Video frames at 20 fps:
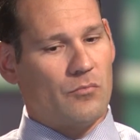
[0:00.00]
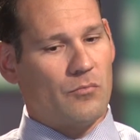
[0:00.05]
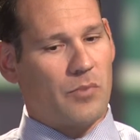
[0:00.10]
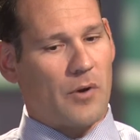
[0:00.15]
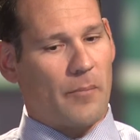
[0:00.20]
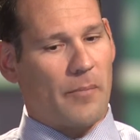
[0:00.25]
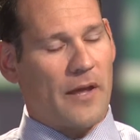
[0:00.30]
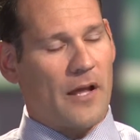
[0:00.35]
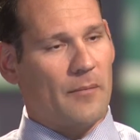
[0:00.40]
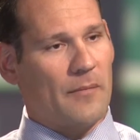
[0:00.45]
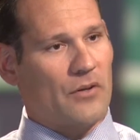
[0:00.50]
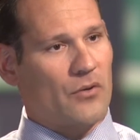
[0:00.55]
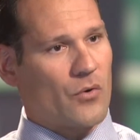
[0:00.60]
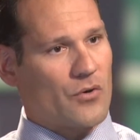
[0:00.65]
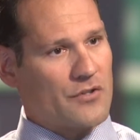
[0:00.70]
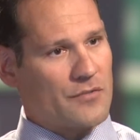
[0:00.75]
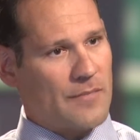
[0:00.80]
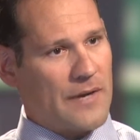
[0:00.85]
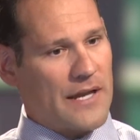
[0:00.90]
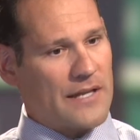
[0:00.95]
propelled me
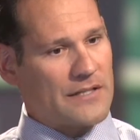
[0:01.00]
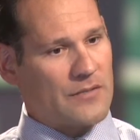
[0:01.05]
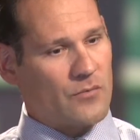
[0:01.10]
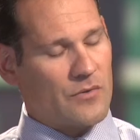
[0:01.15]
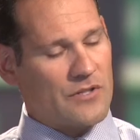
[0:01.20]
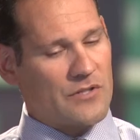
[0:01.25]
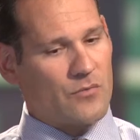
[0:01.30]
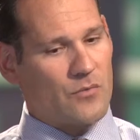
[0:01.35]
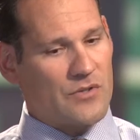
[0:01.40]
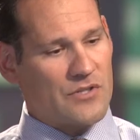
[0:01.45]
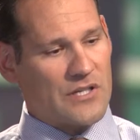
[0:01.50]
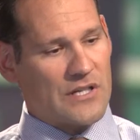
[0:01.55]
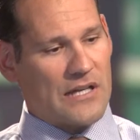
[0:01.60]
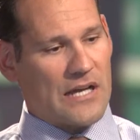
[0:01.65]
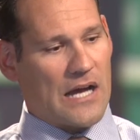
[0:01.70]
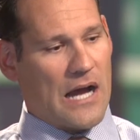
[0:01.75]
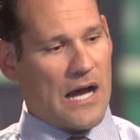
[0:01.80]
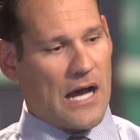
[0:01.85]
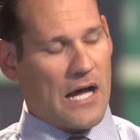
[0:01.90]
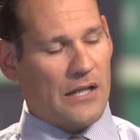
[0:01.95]
towards medicine was in
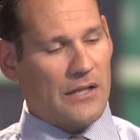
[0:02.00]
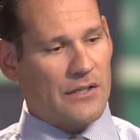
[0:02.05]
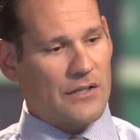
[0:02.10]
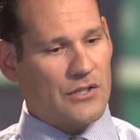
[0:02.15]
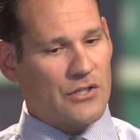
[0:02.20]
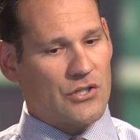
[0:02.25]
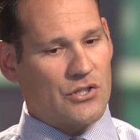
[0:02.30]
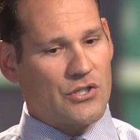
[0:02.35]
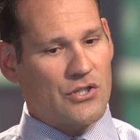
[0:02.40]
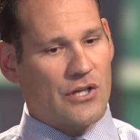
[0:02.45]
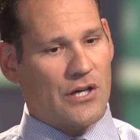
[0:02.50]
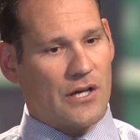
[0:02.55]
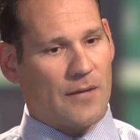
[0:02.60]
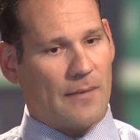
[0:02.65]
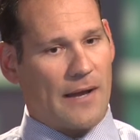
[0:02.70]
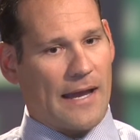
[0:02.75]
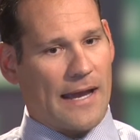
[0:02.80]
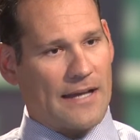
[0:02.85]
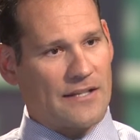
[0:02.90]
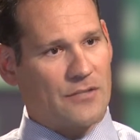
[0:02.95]
college.
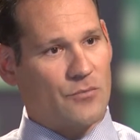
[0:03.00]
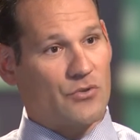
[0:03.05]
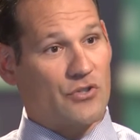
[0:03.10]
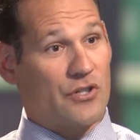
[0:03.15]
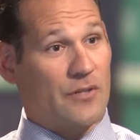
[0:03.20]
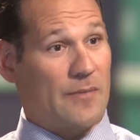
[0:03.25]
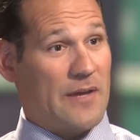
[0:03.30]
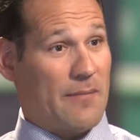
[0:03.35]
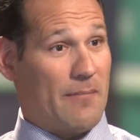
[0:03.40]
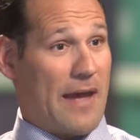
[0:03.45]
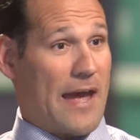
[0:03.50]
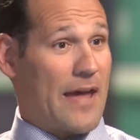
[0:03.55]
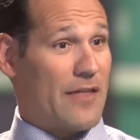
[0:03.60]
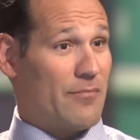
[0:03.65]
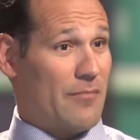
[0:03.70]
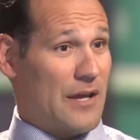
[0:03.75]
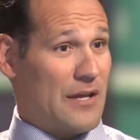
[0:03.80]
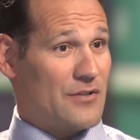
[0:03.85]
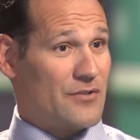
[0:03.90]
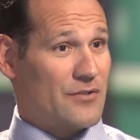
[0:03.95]
I actually was going to be a
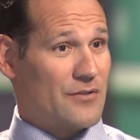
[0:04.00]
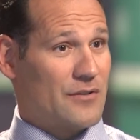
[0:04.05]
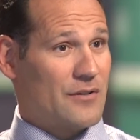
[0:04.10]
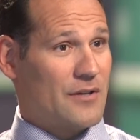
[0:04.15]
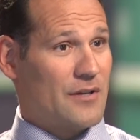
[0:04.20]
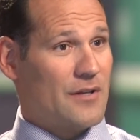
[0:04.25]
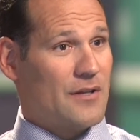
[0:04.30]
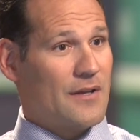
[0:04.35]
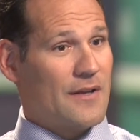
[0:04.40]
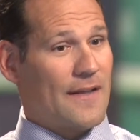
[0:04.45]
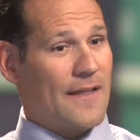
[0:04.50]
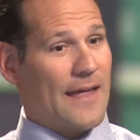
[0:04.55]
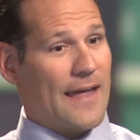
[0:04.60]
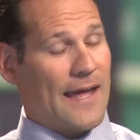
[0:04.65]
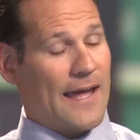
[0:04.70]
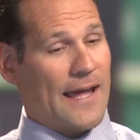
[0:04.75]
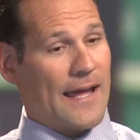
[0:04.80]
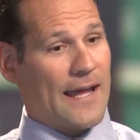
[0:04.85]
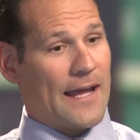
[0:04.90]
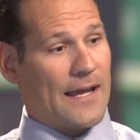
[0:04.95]
math major,
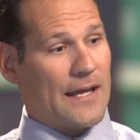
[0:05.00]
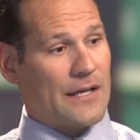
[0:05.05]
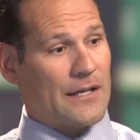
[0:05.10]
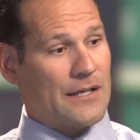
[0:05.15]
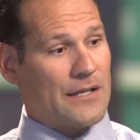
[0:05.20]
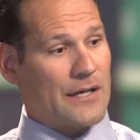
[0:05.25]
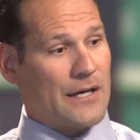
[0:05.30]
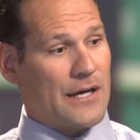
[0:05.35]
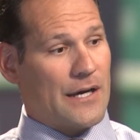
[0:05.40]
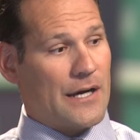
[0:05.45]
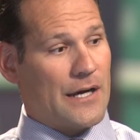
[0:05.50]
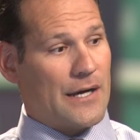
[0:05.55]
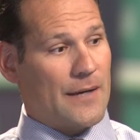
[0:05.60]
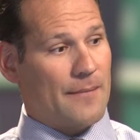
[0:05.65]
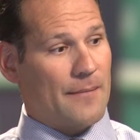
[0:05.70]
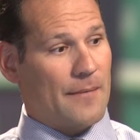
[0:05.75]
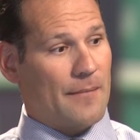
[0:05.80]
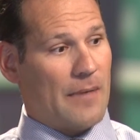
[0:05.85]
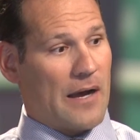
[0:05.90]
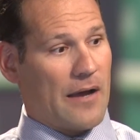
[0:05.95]
and
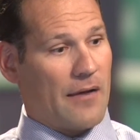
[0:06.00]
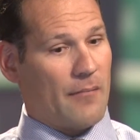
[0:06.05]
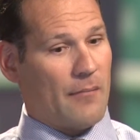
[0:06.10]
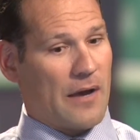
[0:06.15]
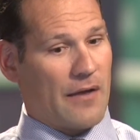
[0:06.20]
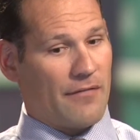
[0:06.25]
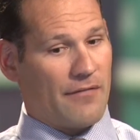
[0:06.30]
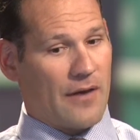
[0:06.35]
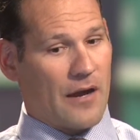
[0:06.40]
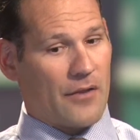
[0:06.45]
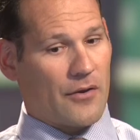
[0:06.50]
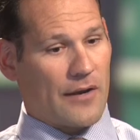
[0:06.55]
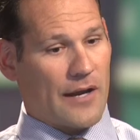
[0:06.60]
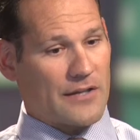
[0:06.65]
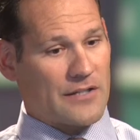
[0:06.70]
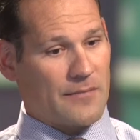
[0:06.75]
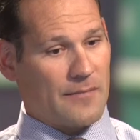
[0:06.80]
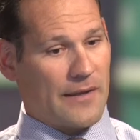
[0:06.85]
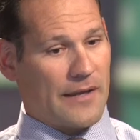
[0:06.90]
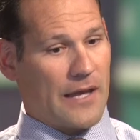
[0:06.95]
my father
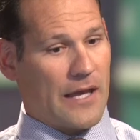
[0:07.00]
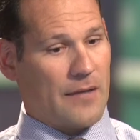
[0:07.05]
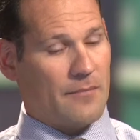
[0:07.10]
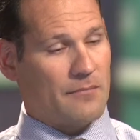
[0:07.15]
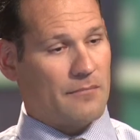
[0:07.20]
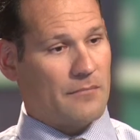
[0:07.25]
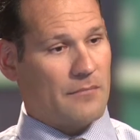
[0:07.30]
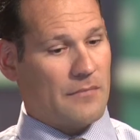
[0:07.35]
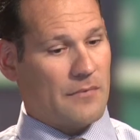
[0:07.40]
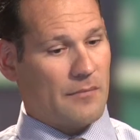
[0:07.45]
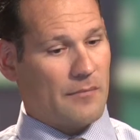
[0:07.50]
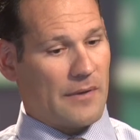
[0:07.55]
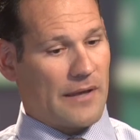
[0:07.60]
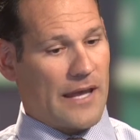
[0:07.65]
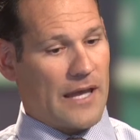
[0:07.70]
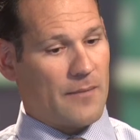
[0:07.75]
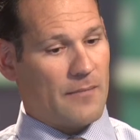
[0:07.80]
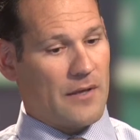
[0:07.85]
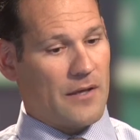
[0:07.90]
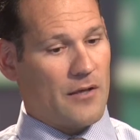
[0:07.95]
actually became
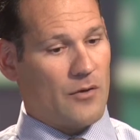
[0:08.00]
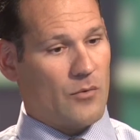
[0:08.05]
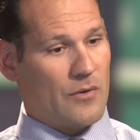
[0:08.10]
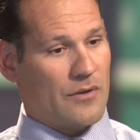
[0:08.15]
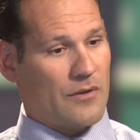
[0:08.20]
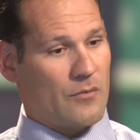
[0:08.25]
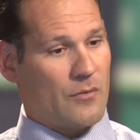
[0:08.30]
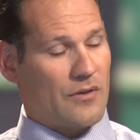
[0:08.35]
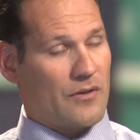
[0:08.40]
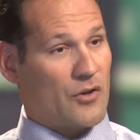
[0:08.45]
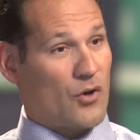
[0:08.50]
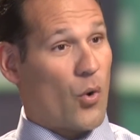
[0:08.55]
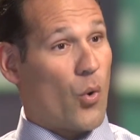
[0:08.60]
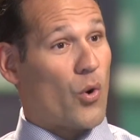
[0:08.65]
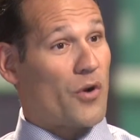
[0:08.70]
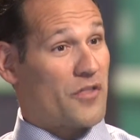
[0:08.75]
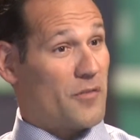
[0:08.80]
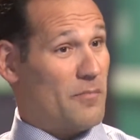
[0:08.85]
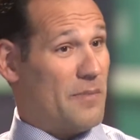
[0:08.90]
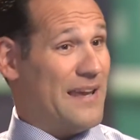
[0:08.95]
ill with an
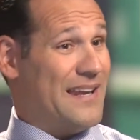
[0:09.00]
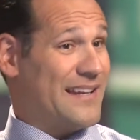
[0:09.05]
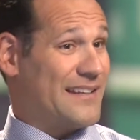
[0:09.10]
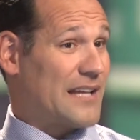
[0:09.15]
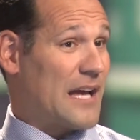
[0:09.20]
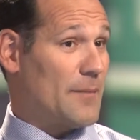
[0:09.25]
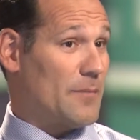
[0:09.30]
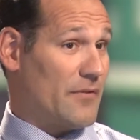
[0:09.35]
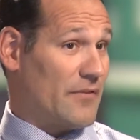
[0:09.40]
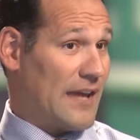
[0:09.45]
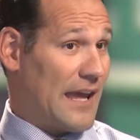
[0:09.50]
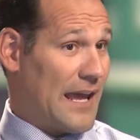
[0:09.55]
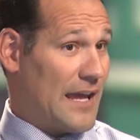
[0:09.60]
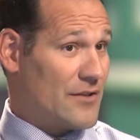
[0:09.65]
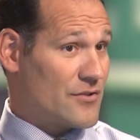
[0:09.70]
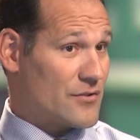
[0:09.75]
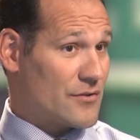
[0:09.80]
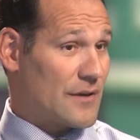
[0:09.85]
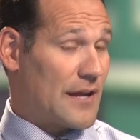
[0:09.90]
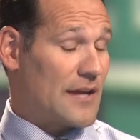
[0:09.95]
orthopedic type of
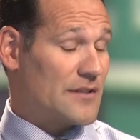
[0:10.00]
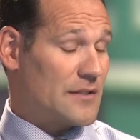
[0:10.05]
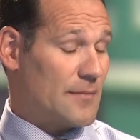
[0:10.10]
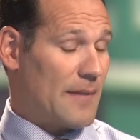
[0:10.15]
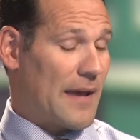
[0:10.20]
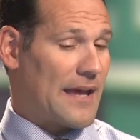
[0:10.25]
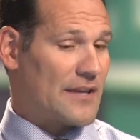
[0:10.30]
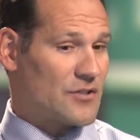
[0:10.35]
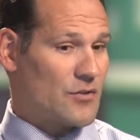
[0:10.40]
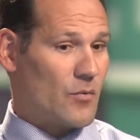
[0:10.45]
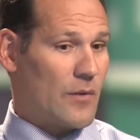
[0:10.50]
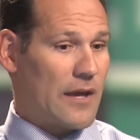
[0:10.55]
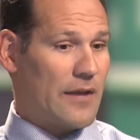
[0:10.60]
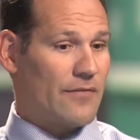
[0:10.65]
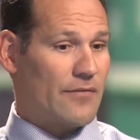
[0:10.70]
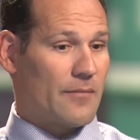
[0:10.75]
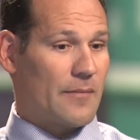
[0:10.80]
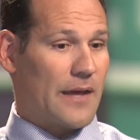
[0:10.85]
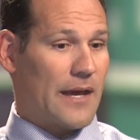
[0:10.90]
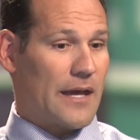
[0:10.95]
cancer and actually passed away
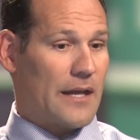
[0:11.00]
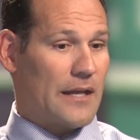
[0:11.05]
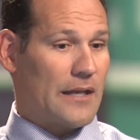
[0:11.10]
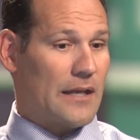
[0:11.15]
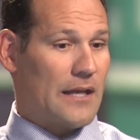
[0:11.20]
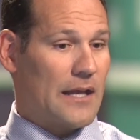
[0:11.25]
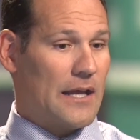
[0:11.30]
from that.